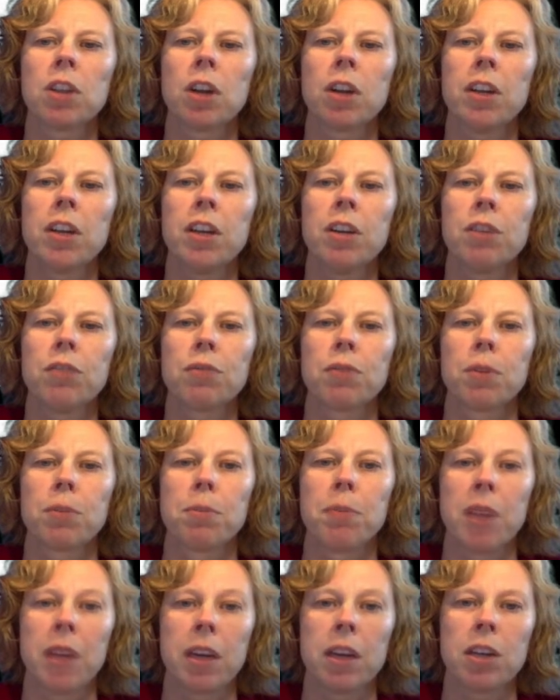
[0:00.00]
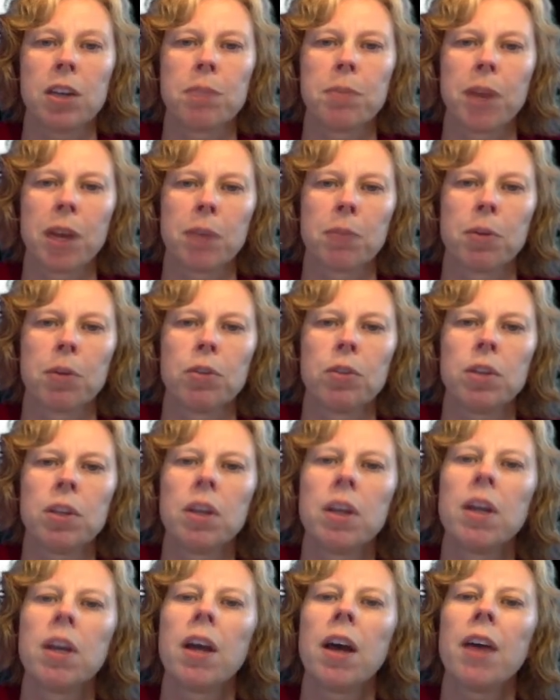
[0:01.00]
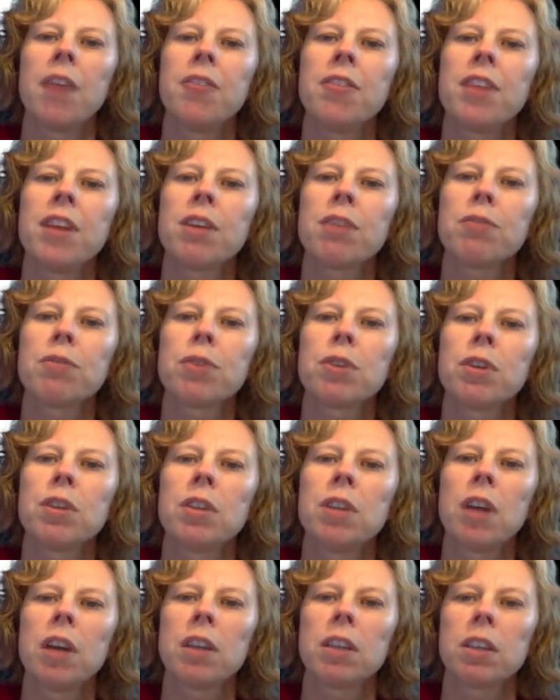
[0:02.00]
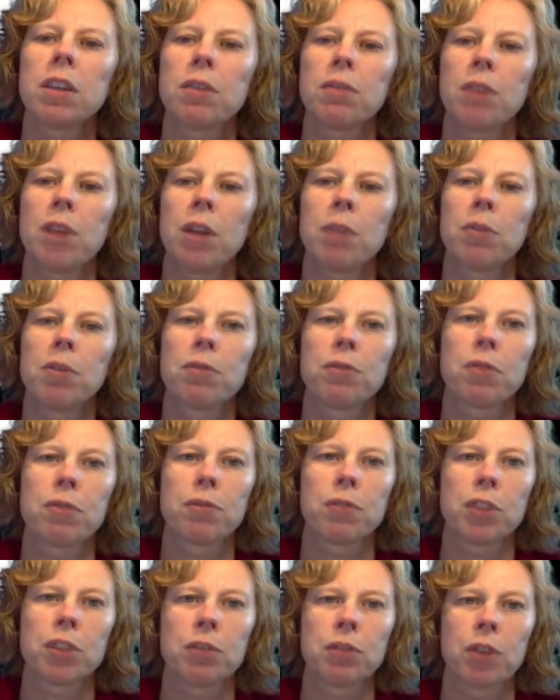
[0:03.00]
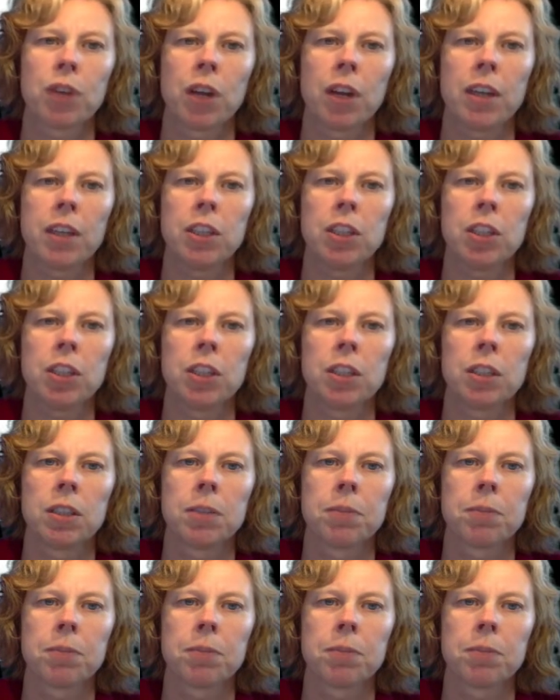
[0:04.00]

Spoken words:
are needed for making the backbone and therefore not available for phosphorylation.